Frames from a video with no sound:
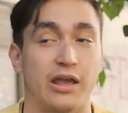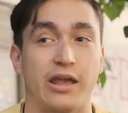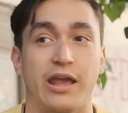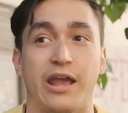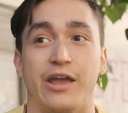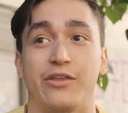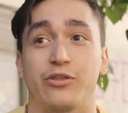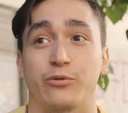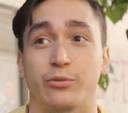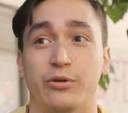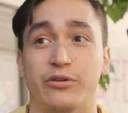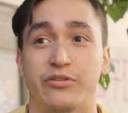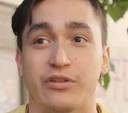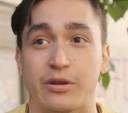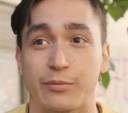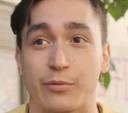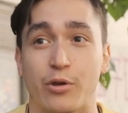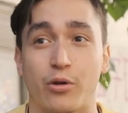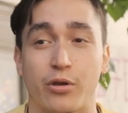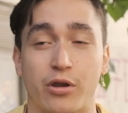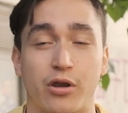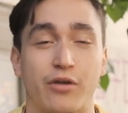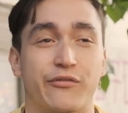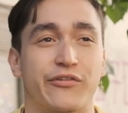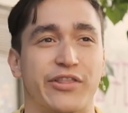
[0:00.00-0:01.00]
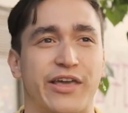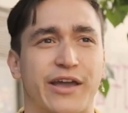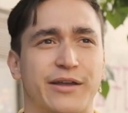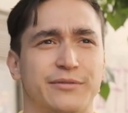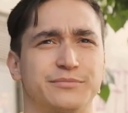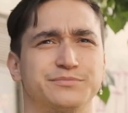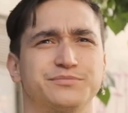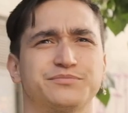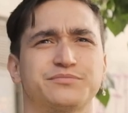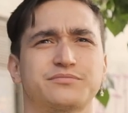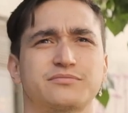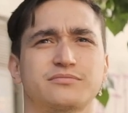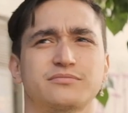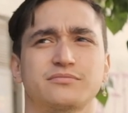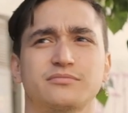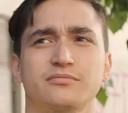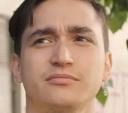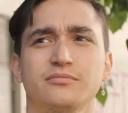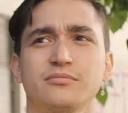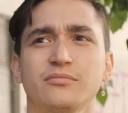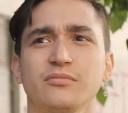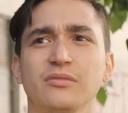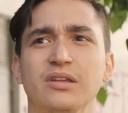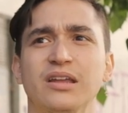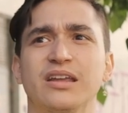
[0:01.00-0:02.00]
And the reason I'm going over that
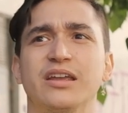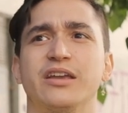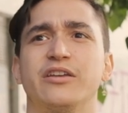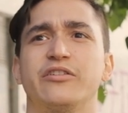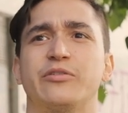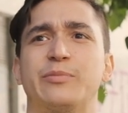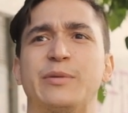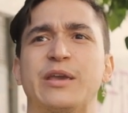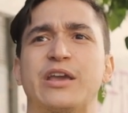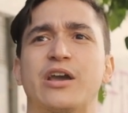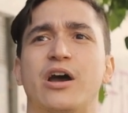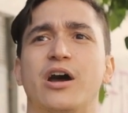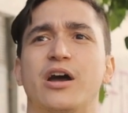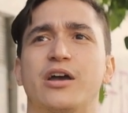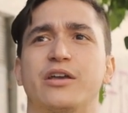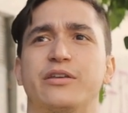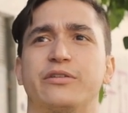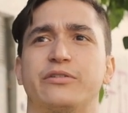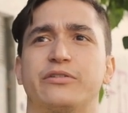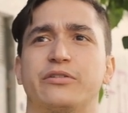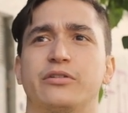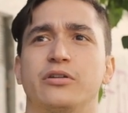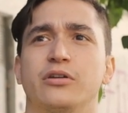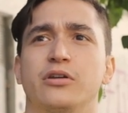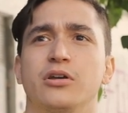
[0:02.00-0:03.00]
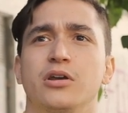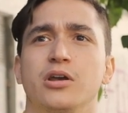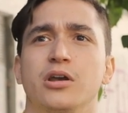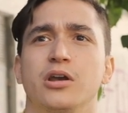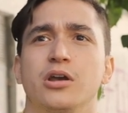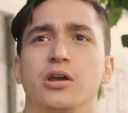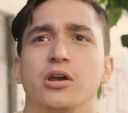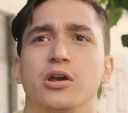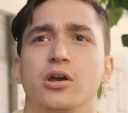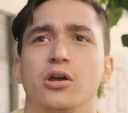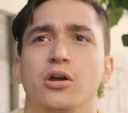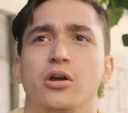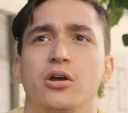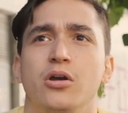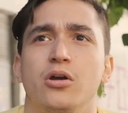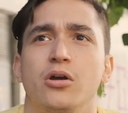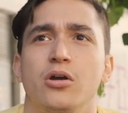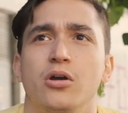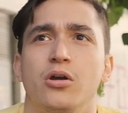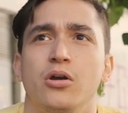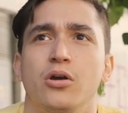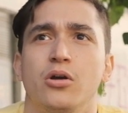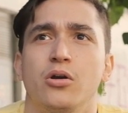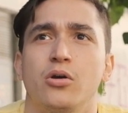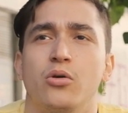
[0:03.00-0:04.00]
is because
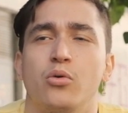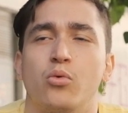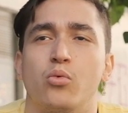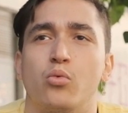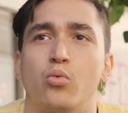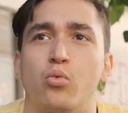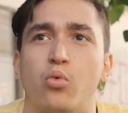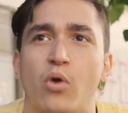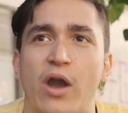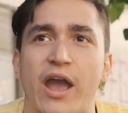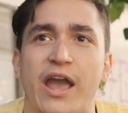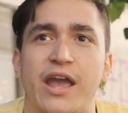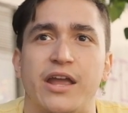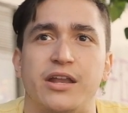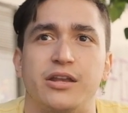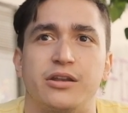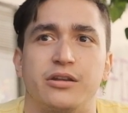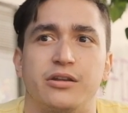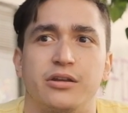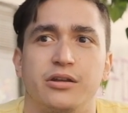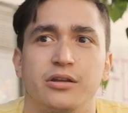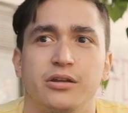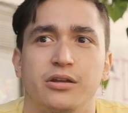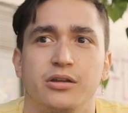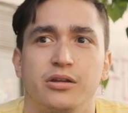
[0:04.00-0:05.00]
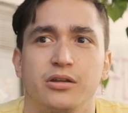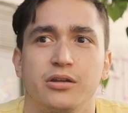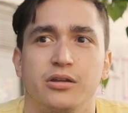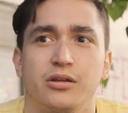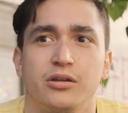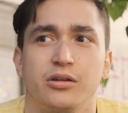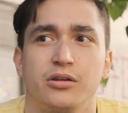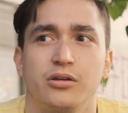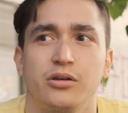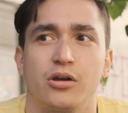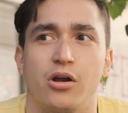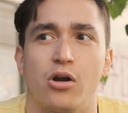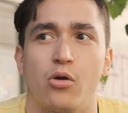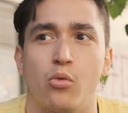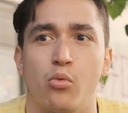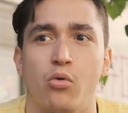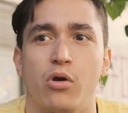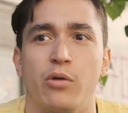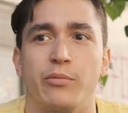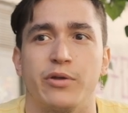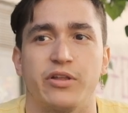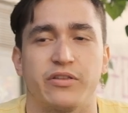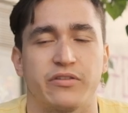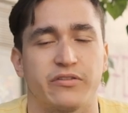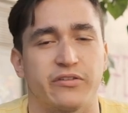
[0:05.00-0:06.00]
when a
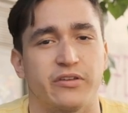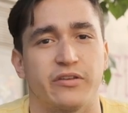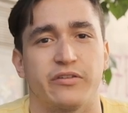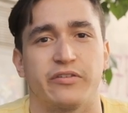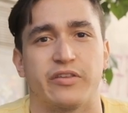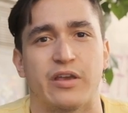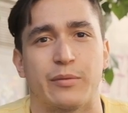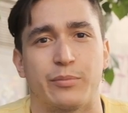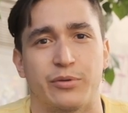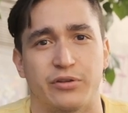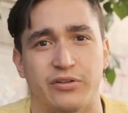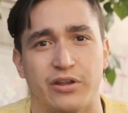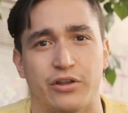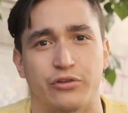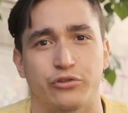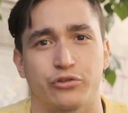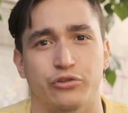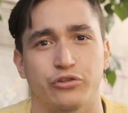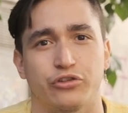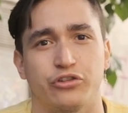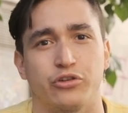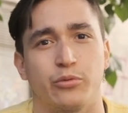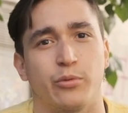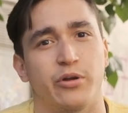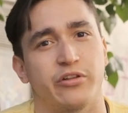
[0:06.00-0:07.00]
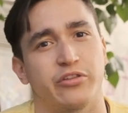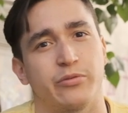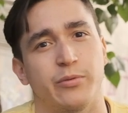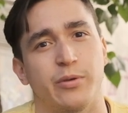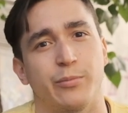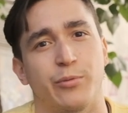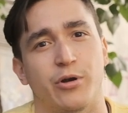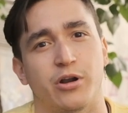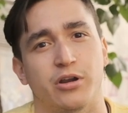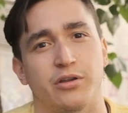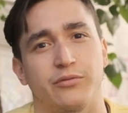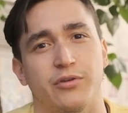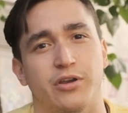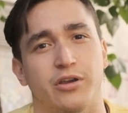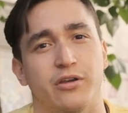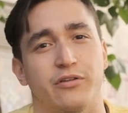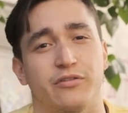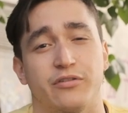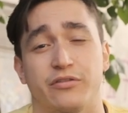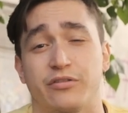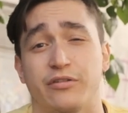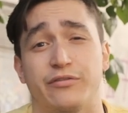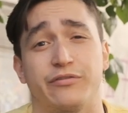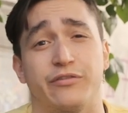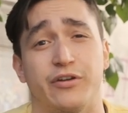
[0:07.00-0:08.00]
woman sees that potential, she wants to be a part of it because
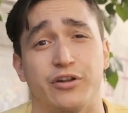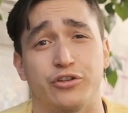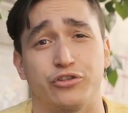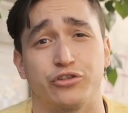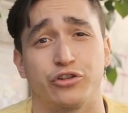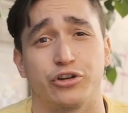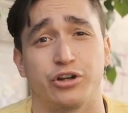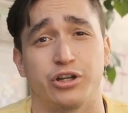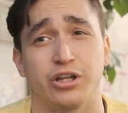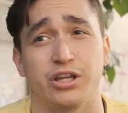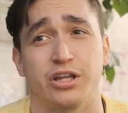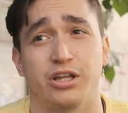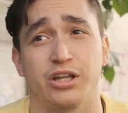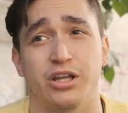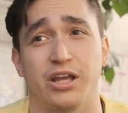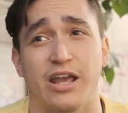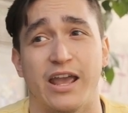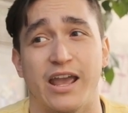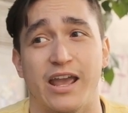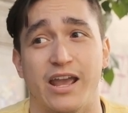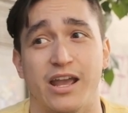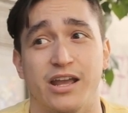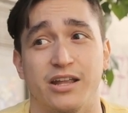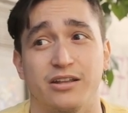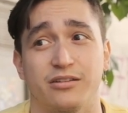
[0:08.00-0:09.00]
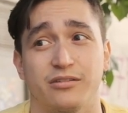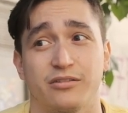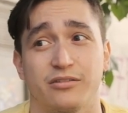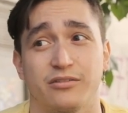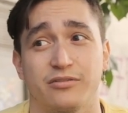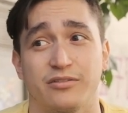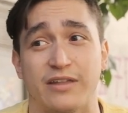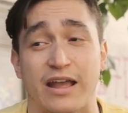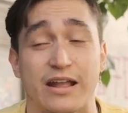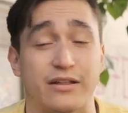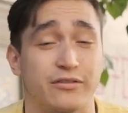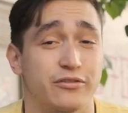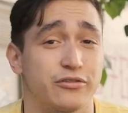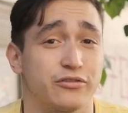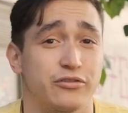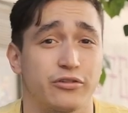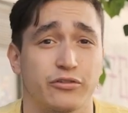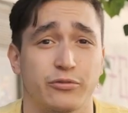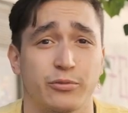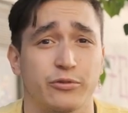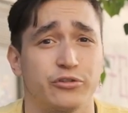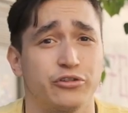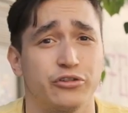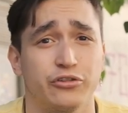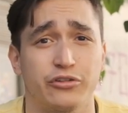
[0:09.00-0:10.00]
it's a fun journey. And that's
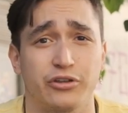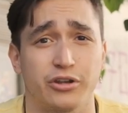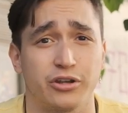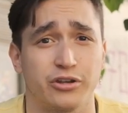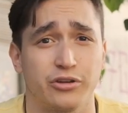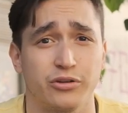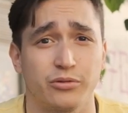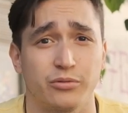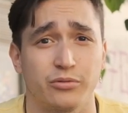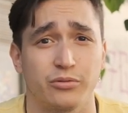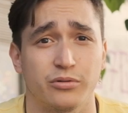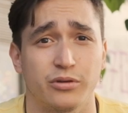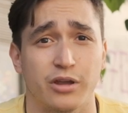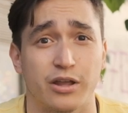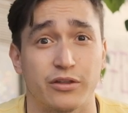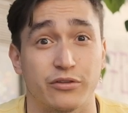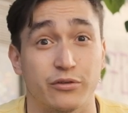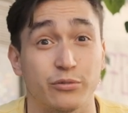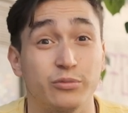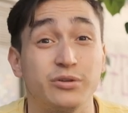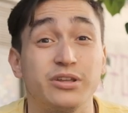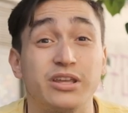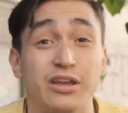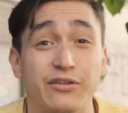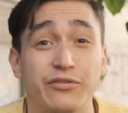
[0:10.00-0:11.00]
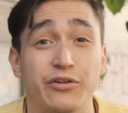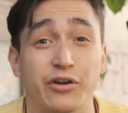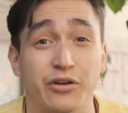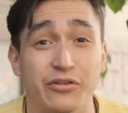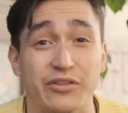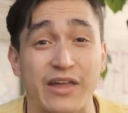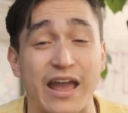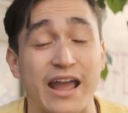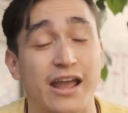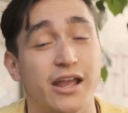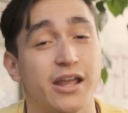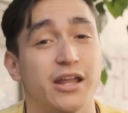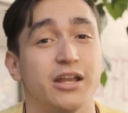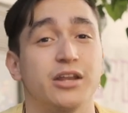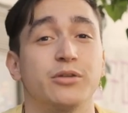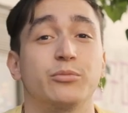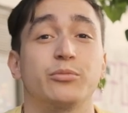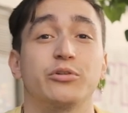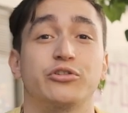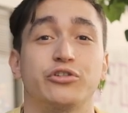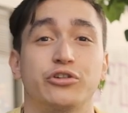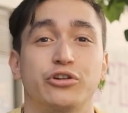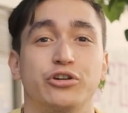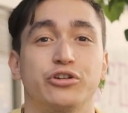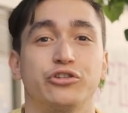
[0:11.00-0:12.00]
just what she's gonna do. And so give her that, and in
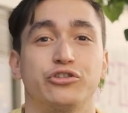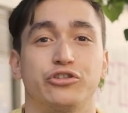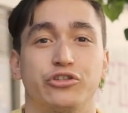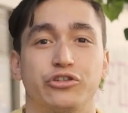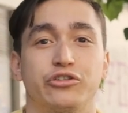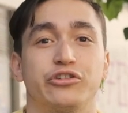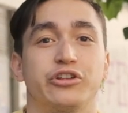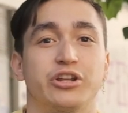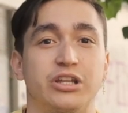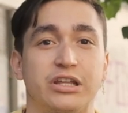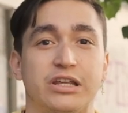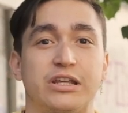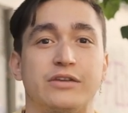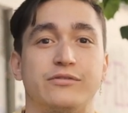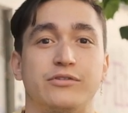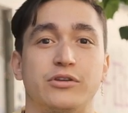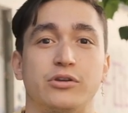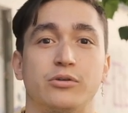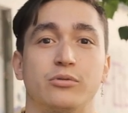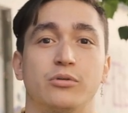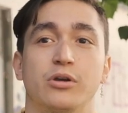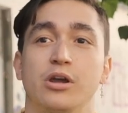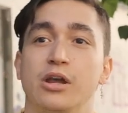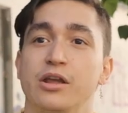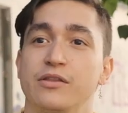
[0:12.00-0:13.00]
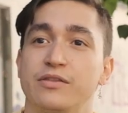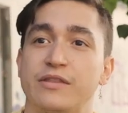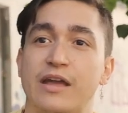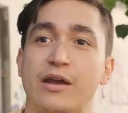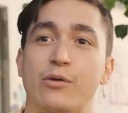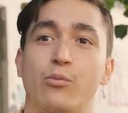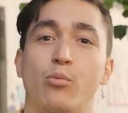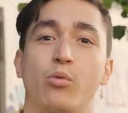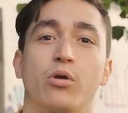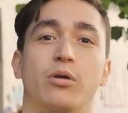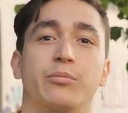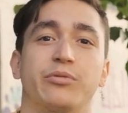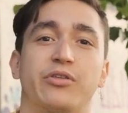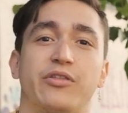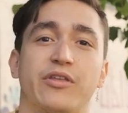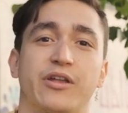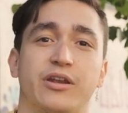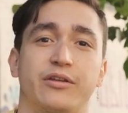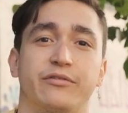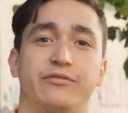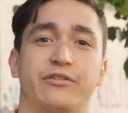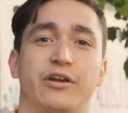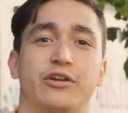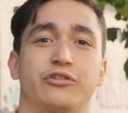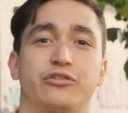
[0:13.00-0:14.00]
return, she's gonna give you that warmth and that
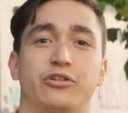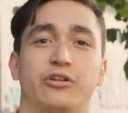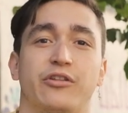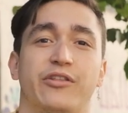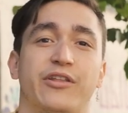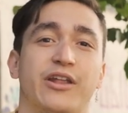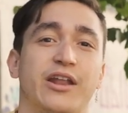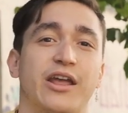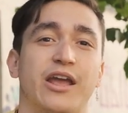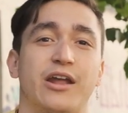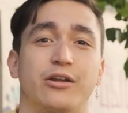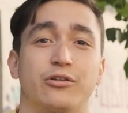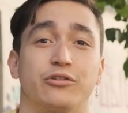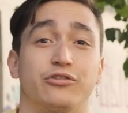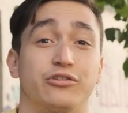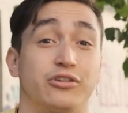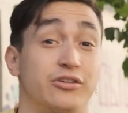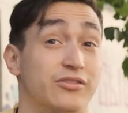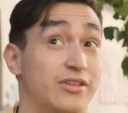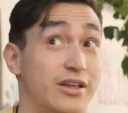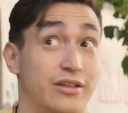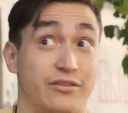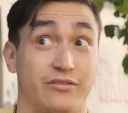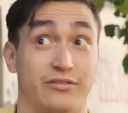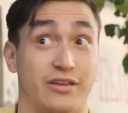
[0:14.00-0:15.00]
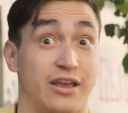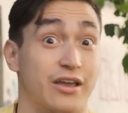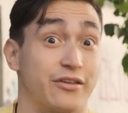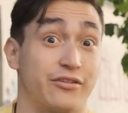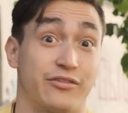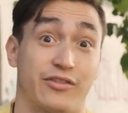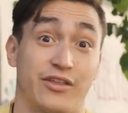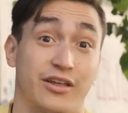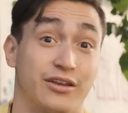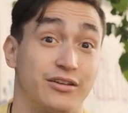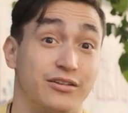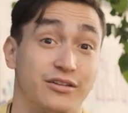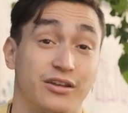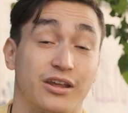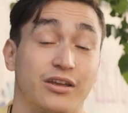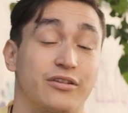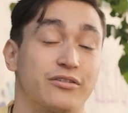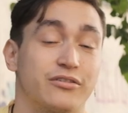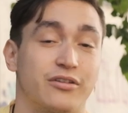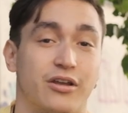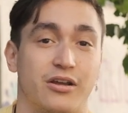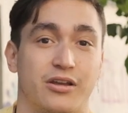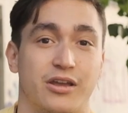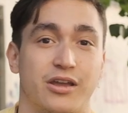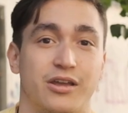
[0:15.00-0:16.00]
affection and that energy and that sex and that dick
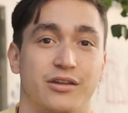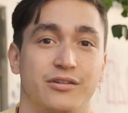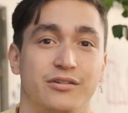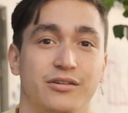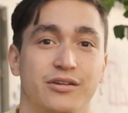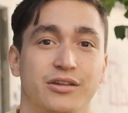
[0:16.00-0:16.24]
sucking.